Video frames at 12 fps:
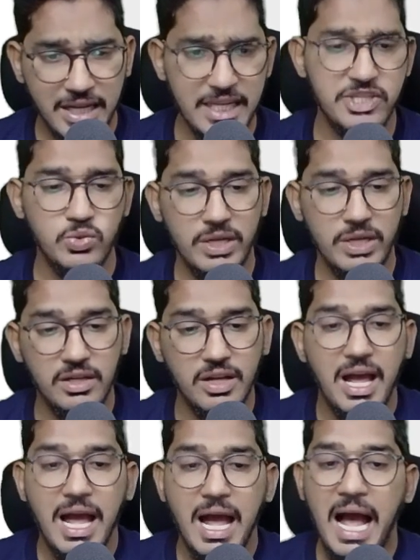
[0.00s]
Next one.
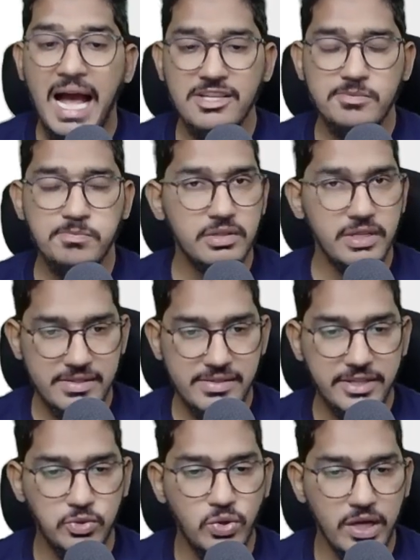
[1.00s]
As per
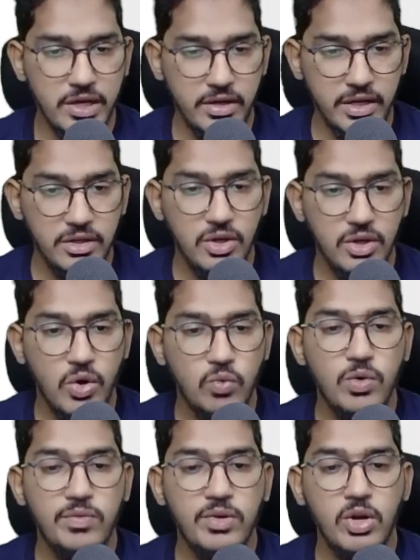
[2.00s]
SA 200,
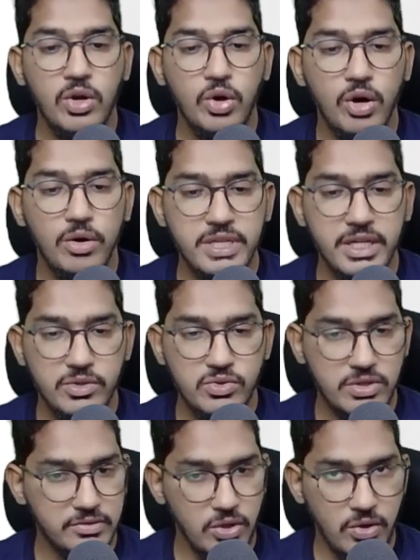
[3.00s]
overall
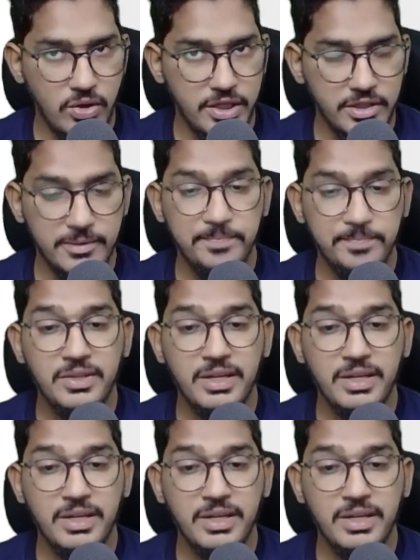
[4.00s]
objectives of the auditor.